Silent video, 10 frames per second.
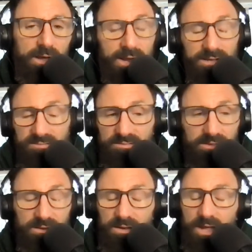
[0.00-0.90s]
And I just
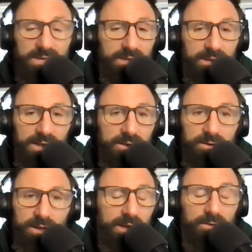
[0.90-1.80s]
didn't like it.
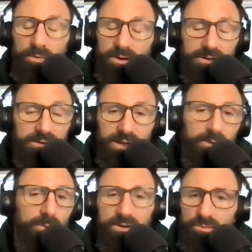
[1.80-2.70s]
And I didn't want
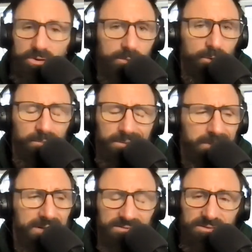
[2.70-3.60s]
to do it anymore. I'm like,
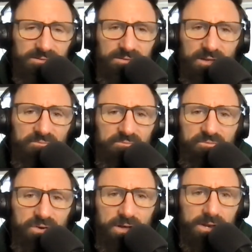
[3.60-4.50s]
man, it's not
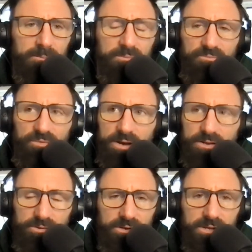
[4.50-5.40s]
fun. I'm
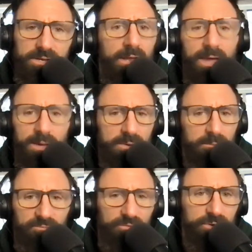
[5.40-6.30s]
afraid you're gonna yell at me.
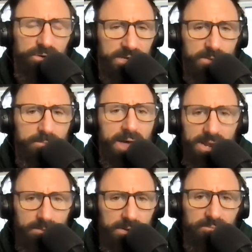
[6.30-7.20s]
I'm afraid you're gonna get mad at me.